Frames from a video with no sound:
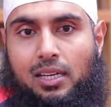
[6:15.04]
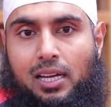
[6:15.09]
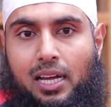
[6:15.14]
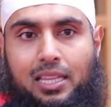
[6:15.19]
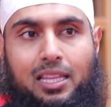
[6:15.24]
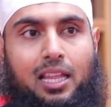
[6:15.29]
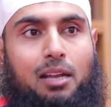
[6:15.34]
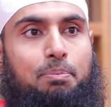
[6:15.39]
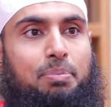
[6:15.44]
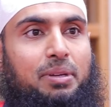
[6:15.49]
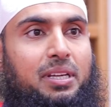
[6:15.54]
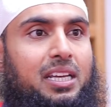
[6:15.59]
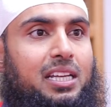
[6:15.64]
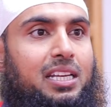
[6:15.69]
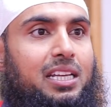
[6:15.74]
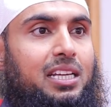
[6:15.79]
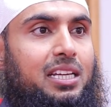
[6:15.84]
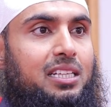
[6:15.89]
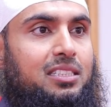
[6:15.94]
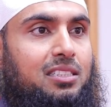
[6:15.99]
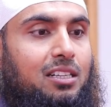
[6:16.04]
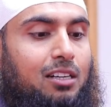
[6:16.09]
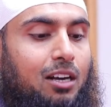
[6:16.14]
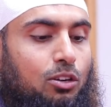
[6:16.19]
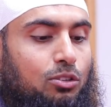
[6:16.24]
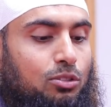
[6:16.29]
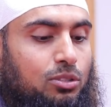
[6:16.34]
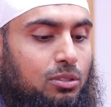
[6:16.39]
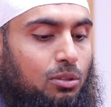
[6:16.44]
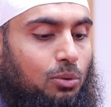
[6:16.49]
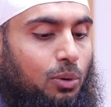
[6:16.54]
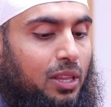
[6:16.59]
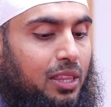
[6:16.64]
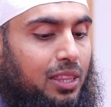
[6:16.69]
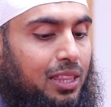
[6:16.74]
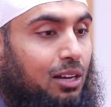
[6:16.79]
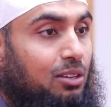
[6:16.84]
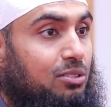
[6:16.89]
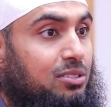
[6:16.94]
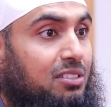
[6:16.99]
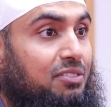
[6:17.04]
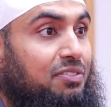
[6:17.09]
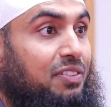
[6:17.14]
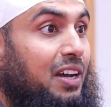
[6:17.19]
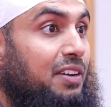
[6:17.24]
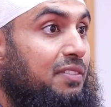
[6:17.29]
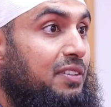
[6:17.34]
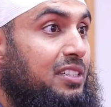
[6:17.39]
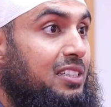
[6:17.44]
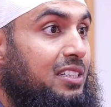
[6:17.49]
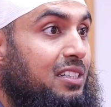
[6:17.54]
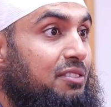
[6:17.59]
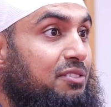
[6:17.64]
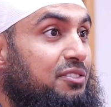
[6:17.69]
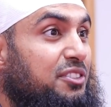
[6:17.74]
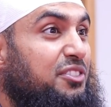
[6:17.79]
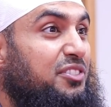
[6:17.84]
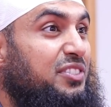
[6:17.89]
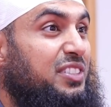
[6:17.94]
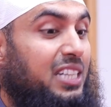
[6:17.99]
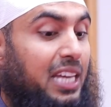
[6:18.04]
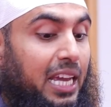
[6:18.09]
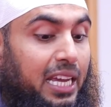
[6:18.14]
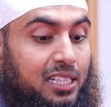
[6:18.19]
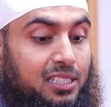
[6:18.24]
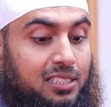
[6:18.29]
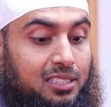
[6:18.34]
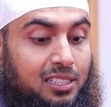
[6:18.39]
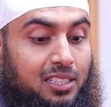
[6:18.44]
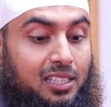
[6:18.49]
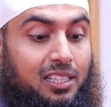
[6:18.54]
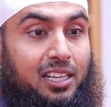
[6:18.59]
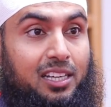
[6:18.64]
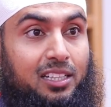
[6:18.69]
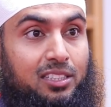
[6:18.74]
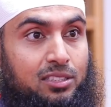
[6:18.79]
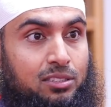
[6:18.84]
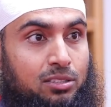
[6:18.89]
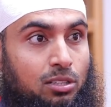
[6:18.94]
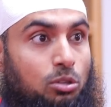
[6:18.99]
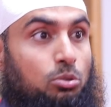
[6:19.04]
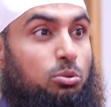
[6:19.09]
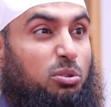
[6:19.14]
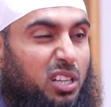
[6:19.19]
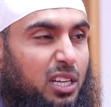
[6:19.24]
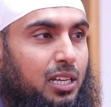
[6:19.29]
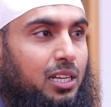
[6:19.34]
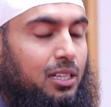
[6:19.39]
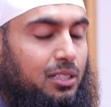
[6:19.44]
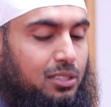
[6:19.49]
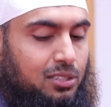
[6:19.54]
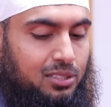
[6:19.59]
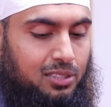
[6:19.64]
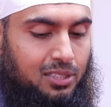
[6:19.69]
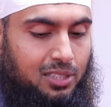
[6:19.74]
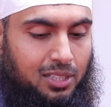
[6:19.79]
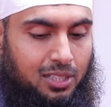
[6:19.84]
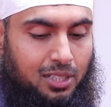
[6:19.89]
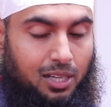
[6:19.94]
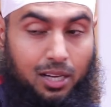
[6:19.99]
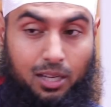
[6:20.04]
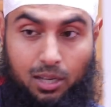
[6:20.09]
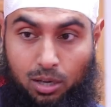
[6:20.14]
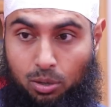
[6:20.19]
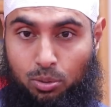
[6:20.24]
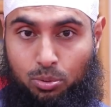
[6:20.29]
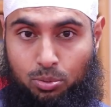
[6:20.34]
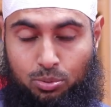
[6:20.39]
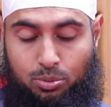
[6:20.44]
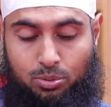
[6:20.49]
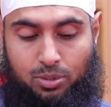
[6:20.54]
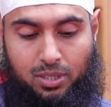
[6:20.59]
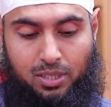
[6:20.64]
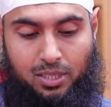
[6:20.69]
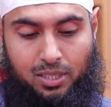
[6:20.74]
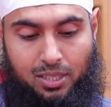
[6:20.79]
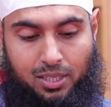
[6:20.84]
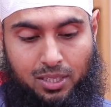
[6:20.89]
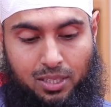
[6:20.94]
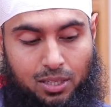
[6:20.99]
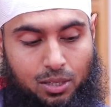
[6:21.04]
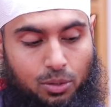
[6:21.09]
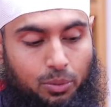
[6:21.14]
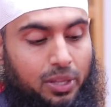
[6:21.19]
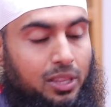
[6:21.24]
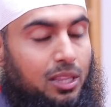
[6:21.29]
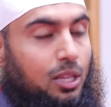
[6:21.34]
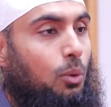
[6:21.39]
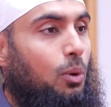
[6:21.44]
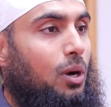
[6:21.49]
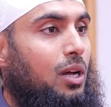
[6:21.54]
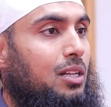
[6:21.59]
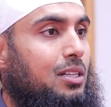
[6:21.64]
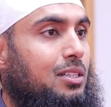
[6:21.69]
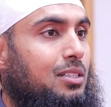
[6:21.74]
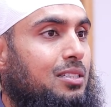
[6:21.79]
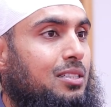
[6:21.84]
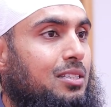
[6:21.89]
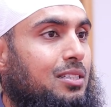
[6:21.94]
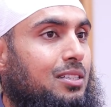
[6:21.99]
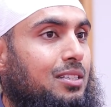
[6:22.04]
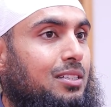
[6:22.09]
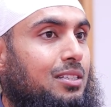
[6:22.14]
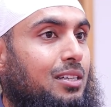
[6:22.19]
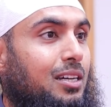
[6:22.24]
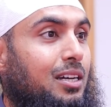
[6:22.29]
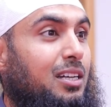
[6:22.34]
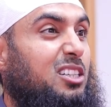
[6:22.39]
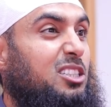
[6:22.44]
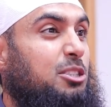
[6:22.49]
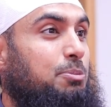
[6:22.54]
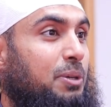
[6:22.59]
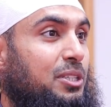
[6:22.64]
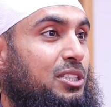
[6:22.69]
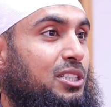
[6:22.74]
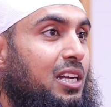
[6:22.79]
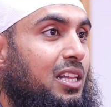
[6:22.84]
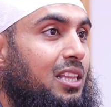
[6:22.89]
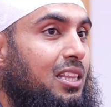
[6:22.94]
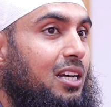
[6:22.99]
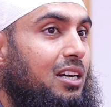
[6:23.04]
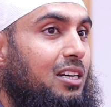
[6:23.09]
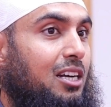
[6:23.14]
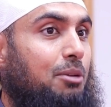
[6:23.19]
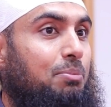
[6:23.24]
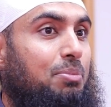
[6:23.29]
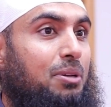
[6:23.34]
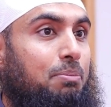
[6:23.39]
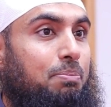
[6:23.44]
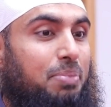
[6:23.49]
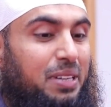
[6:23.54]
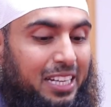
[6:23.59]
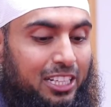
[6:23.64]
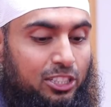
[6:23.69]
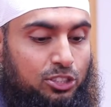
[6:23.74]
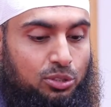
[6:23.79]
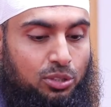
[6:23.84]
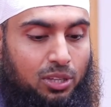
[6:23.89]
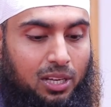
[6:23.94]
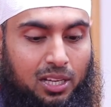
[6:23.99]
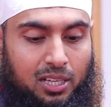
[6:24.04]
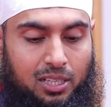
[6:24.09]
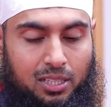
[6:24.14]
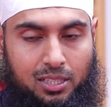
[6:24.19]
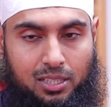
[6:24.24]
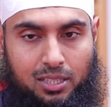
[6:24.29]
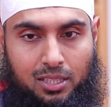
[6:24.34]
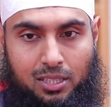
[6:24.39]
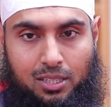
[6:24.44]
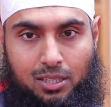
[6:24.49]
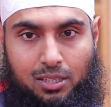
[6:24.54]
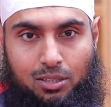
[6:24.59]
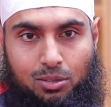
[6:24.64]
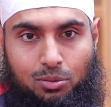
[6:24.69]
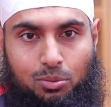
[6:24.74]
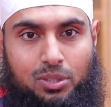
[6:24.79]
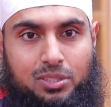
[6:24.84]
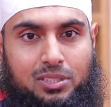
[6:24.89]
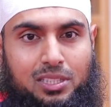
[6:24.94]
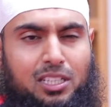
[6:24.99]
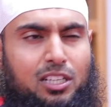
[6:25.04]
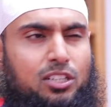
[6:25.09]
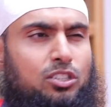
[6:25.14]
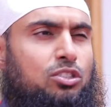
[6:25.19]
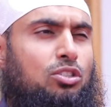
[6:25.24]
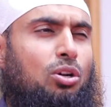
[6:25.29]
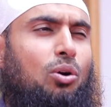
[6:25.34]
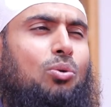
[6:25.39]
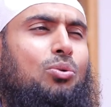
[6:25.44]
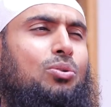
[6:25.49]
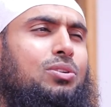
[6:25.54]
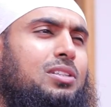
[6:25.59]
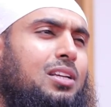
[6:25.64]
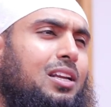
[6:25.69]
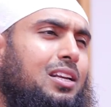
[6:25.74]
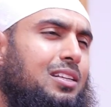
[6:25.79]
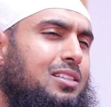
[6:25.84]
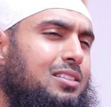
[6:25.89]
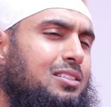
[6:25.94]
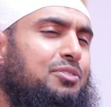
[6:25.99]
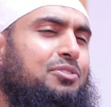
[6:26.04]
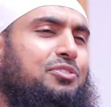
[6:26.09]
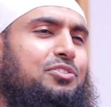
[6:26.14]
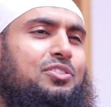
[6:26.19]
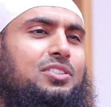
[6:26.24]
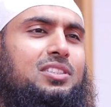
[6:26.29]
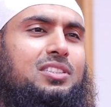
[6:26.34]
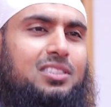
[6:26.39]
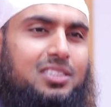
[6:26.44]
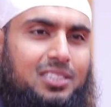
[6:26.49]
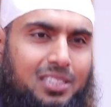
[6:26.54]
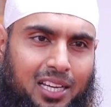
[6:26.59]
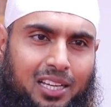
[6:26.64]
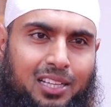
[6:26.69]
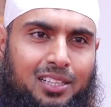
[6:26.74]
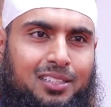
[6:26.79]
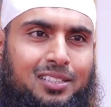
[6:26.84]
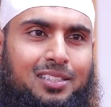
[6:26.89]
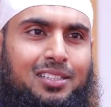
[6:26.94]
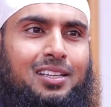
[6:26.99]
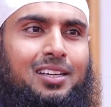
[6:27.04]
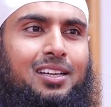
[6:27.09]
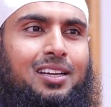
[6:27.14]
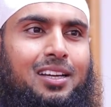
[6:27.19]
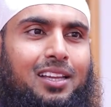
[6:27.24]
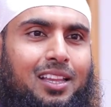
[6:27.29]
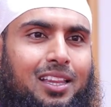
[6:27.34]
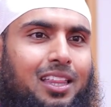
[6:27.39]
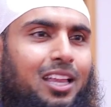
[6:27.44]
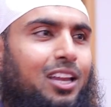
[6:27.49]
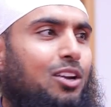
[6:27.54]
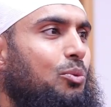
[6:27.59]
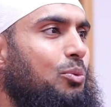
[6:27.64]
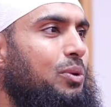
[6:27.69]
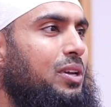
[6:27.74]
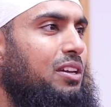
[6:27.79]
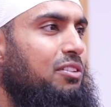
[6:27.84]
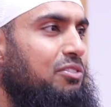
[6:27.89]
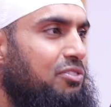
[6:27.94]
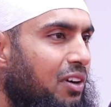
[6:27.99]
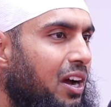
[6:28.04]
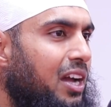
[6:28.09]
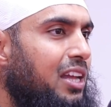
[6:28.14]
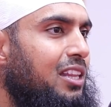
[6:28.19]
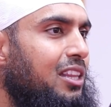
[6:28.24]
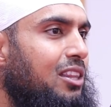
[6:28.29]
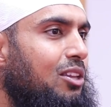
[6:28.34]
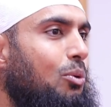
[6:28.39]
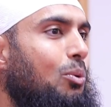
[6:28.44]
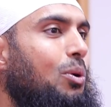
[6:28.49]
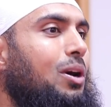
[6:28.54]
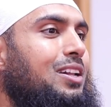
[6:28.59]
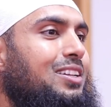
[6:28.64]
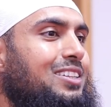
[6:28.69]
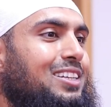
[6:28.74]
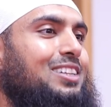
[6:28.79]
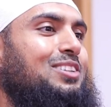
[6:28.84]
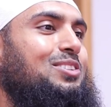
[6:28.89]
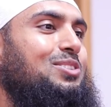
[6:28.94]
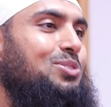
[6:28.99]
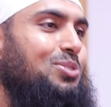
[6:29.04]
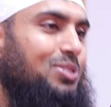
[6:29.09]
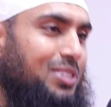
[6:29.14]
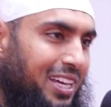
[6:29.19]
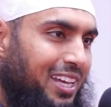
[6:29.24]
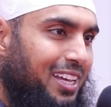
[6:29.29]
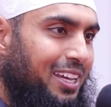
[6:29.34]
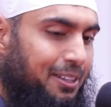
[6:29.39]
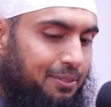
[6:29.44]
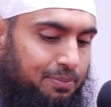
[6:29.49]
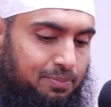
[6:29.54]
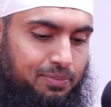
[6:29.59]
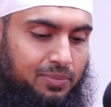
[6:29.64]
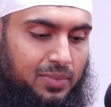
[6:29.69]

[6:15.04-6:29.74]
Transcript: And that beginning is around 1,558 years, lunar years ago, when the world, and especially the Arabian Peninsula, was in a totally different state than we find the world in today.